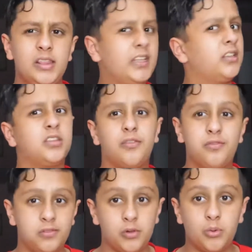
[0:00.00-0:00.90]
like the
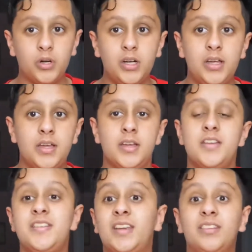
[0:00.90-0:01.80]
floor,
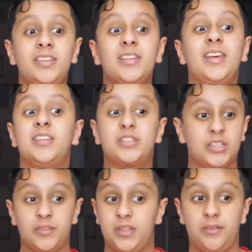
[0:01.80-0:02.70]
she can see the
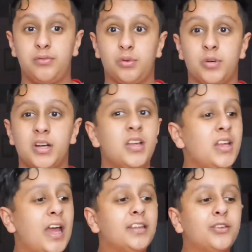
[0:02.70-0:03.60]
history of that floor,
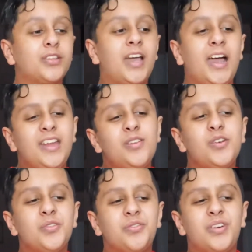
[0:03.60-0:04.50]
and so it's kind
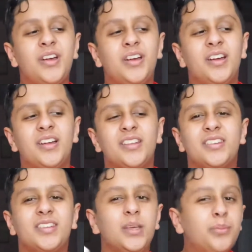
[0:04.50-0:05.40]
of
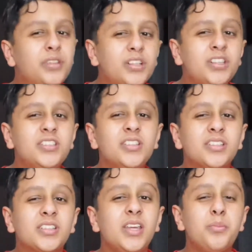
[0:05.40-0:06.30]
similar
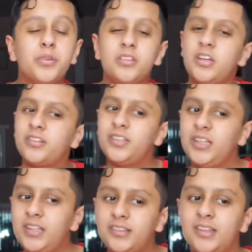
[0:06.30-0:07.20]
to Keeper of the Lost
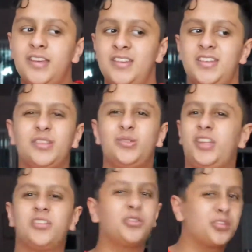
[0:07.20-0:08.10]
Cities. So
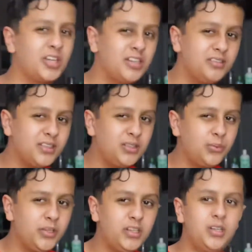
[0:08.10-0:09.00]
that's also kind of a little
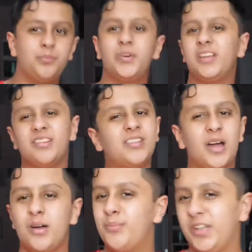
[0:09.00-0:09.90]
weird, but it's
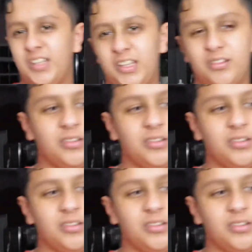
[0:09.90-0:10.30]
not a big deal.